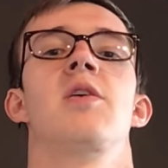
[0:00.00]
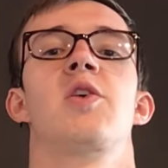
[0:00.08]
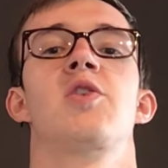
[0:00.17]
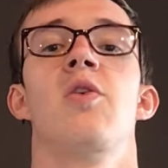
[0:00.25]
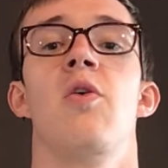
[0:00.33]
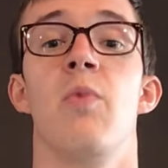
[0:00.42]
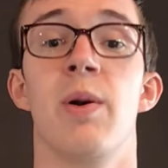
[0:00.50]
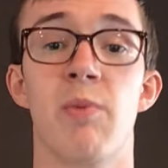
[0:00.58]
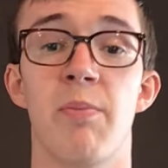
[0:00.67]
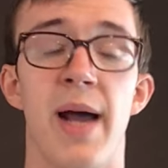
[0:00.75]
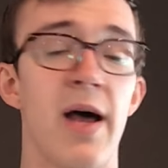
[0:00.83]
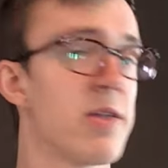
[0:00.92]
So when we're
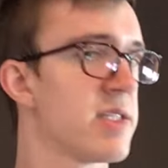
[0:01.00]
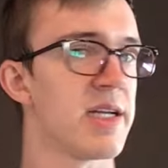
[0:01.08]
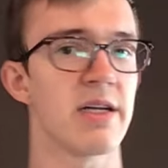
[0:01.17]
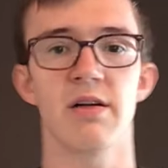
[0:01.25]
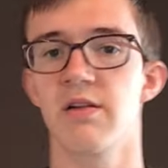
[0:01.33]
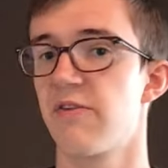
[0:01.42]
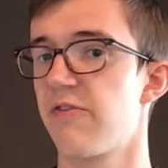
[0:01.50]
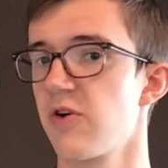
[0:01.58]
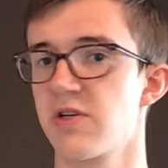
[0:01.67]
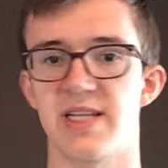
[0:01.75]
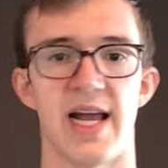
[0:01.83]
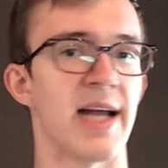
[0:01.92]
balancing the
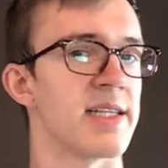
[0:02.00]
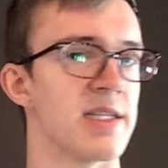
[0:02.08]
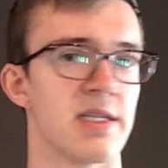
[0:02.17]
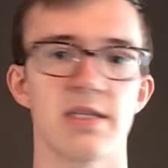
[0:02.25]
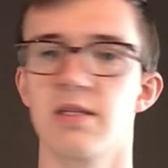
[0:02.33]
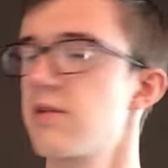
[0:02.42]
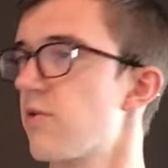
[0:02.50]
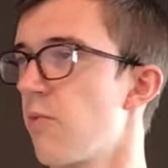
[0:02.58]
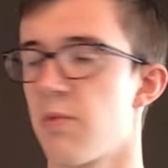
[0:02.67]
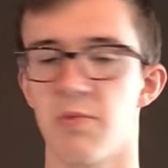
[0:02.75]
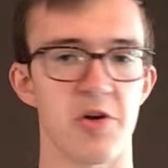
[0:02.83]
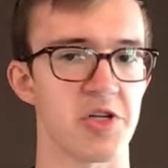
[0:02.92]
first axis, the
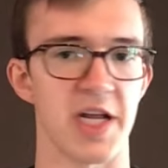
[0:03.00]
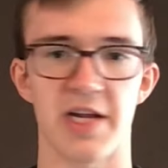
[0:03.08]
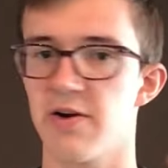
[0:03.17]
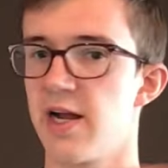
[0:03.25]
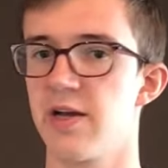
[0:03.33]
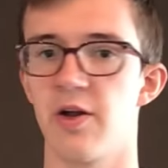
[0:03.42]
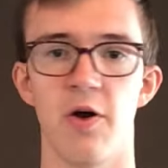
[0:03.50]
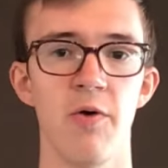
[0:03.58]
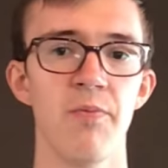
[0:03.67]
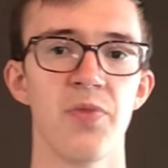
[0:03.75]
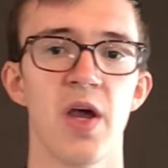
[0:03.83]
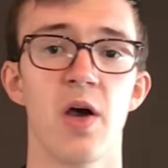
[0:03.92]
one where you shake your head no,
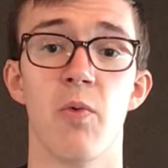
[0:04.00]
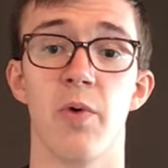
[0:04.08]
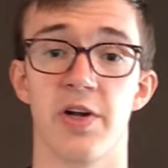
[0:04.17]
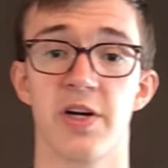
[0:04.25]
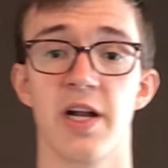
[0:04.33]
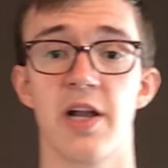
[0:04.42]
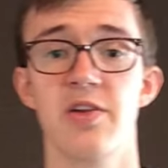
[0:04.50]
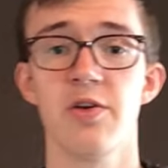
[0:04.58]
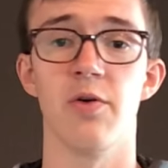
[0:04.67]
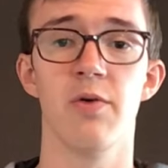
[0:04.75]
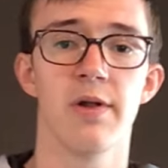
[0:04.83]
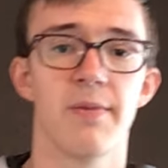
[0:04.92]
what you're gonna
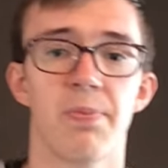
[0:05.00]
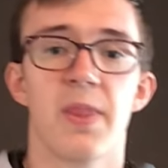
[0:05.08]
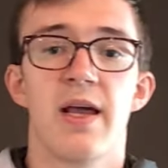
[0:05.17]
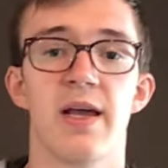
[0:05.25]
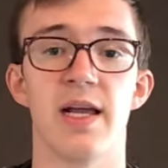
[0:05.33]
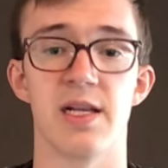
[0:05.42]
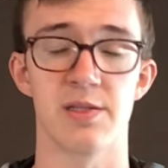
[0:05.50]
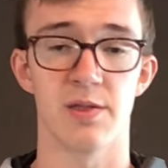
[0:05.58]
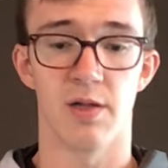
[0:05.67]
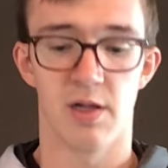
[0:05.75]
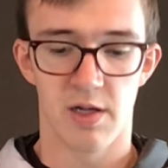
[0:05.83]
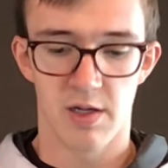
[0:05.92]
do is
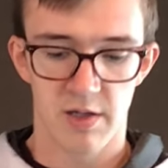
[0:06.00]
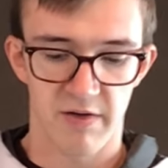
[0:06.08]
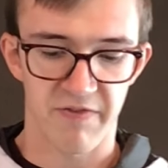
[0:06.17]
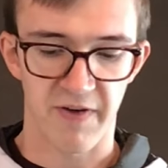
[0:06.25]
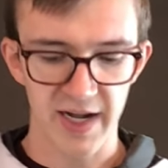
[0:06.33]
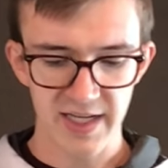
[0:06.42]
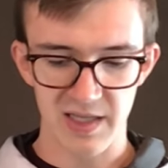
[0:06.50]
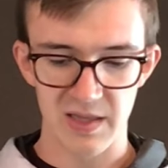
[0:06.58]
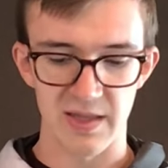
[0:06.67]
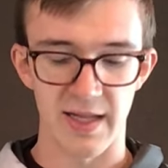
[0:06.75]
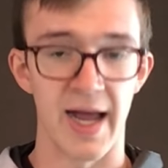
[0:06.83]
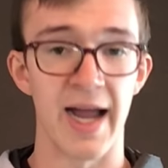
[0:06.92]
find a
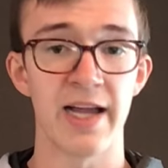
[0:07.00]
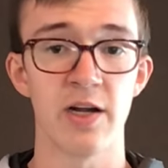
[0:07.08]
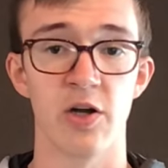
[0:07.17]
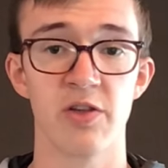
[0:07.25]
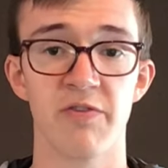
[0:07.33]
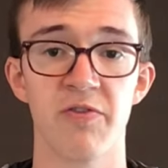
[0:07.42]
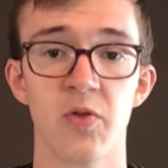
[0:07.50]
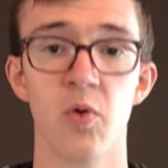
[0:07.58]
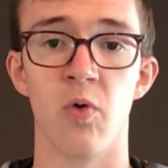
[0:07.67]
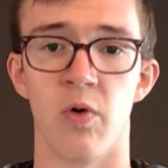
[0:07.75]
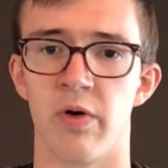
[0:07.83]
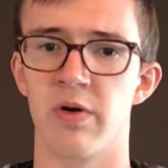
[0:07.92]
line on the
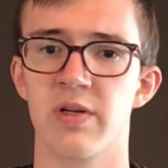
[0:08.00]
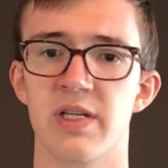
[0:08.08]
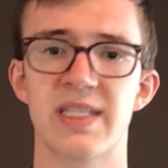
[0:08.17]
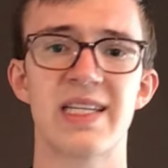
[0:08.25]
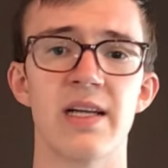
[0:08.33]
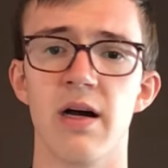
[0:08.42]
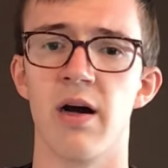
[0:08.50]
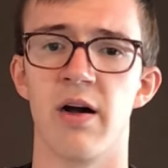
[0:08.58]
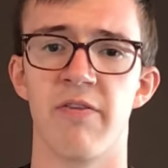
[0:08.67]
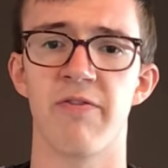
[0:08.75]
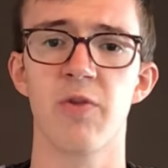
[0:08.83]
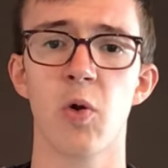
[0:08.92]
floor. See,
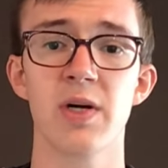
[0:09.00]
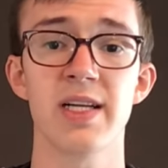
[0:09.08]
floor